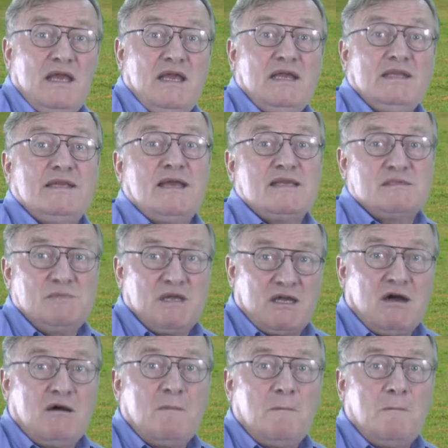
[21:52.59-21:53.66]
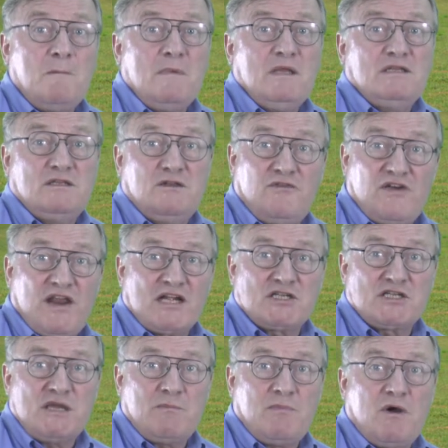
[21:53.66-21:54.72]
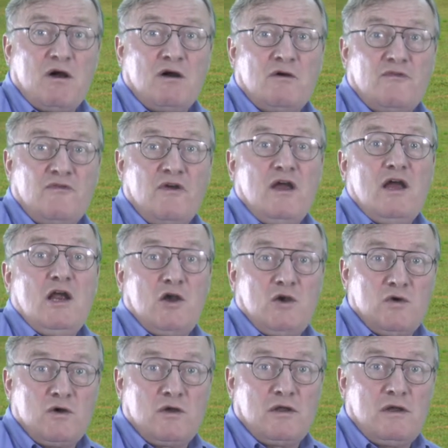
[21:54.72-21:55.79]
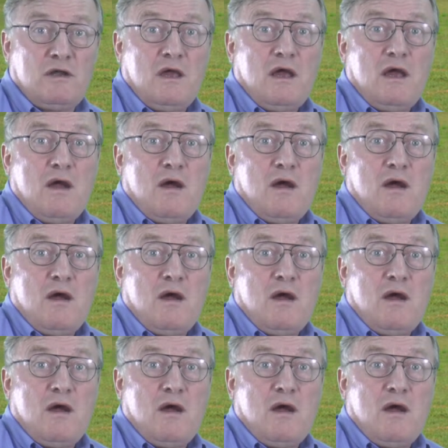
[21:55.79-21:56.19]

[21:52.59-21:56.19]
it has become the flagship of local